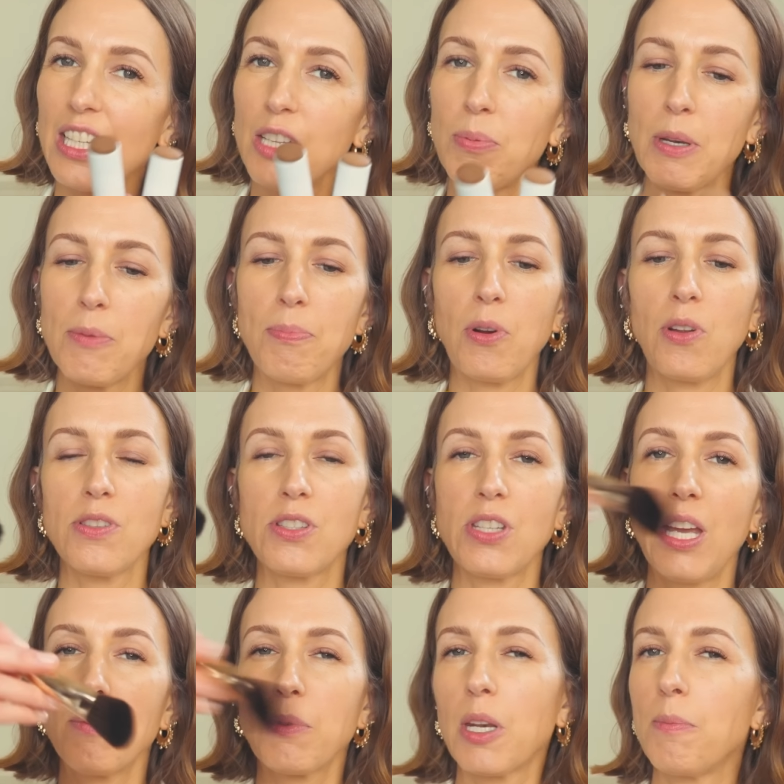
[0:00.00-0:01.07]
A little bit of
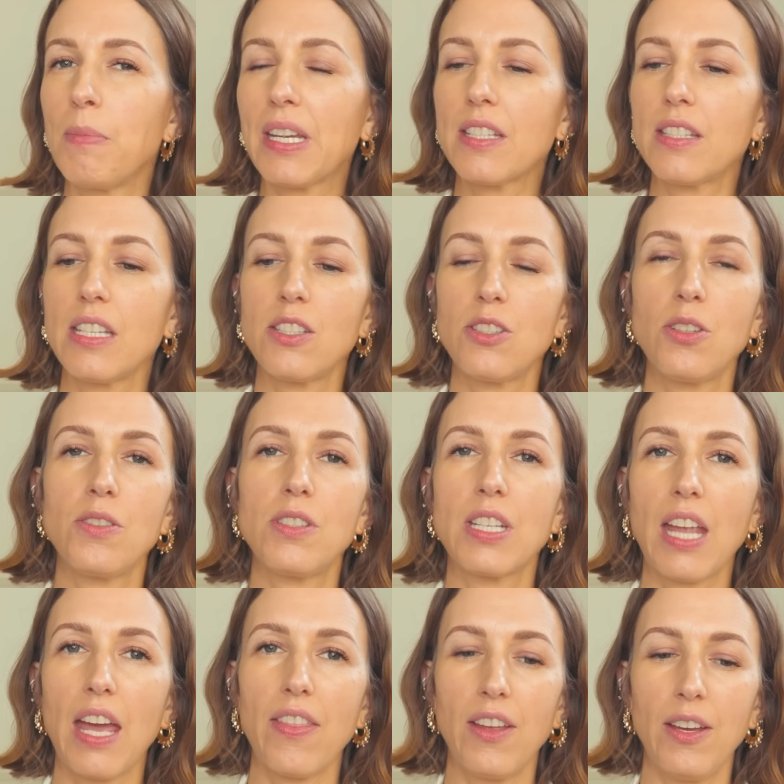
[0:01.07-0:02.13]
bronzer. I'm going to mix these two
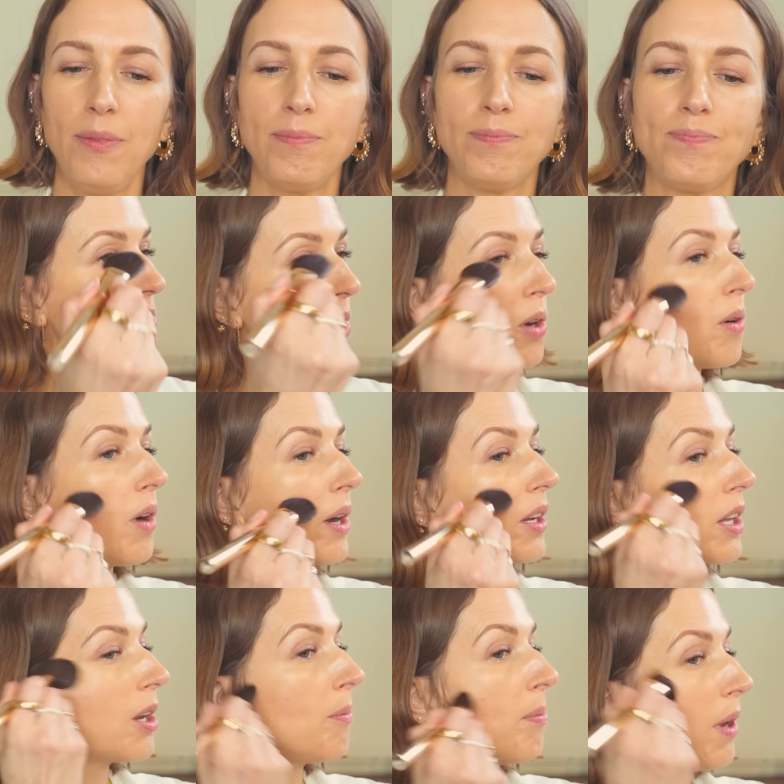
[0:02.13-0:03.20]
together. So I'm
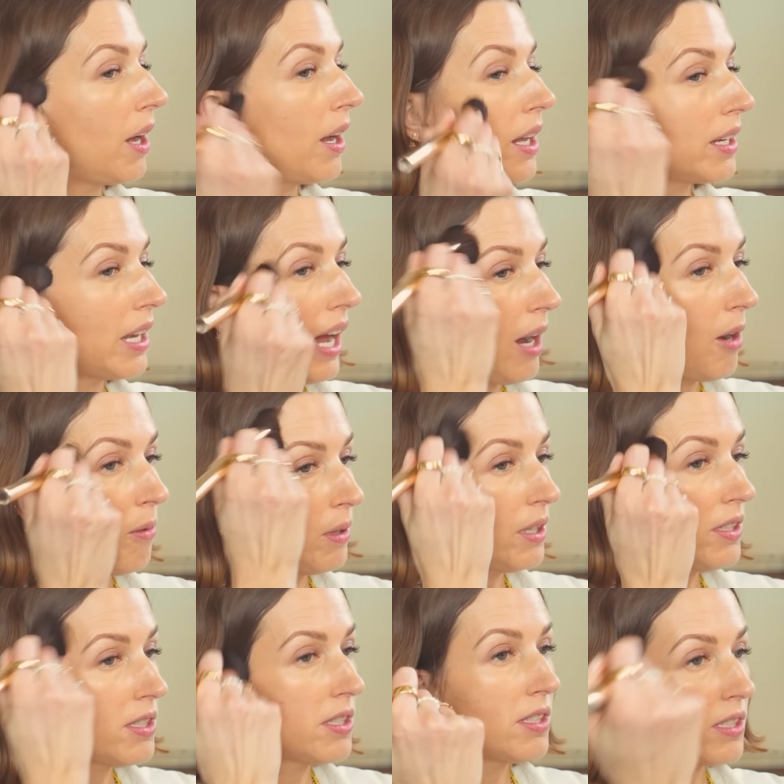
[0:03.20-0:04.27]
going to apply it
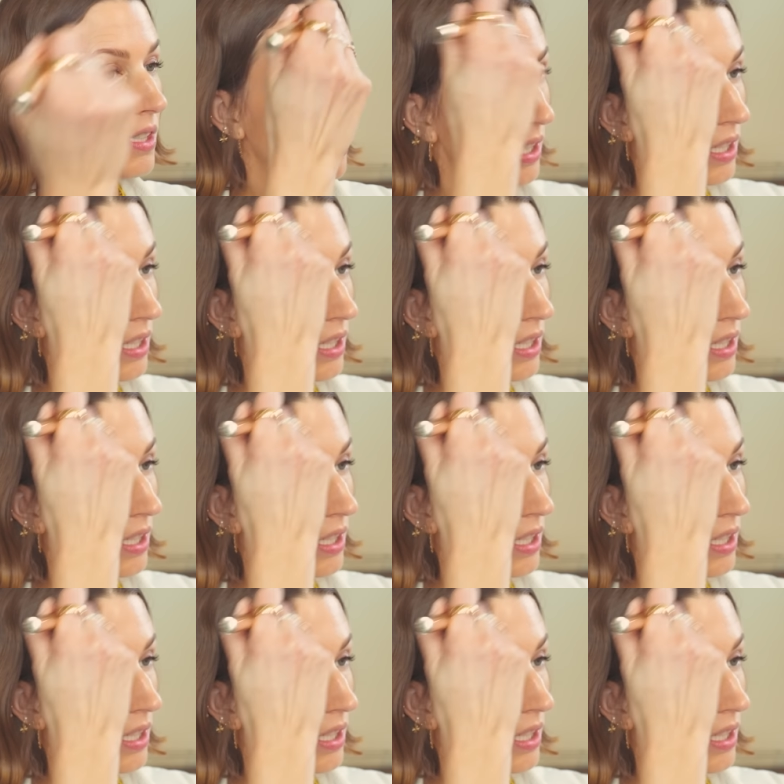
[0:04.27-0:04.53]
outwards,